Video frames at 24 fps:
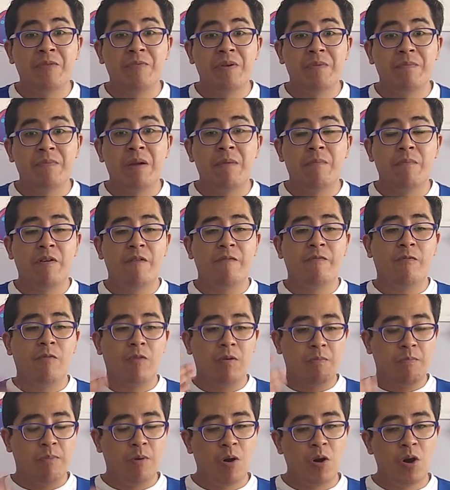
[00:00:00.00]
Remember,
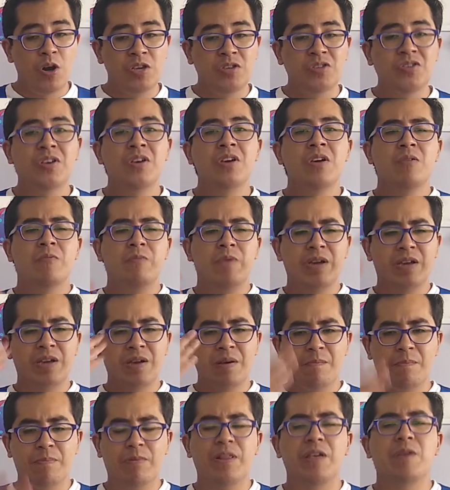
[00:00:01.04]
for boys, we
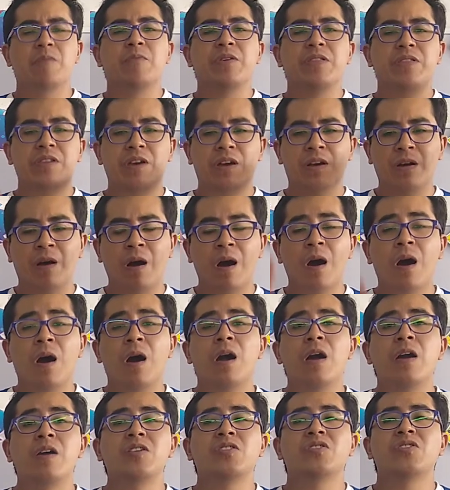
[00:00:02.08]
can play with the
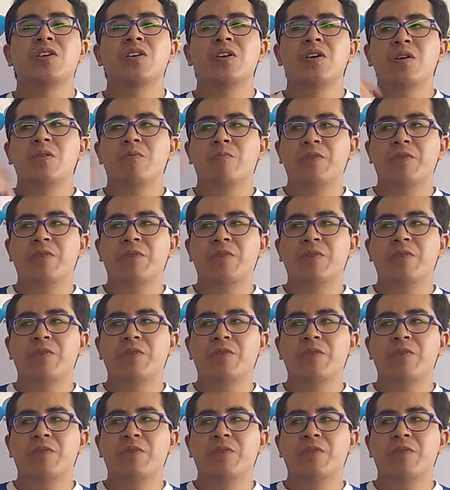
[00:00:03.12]
cars,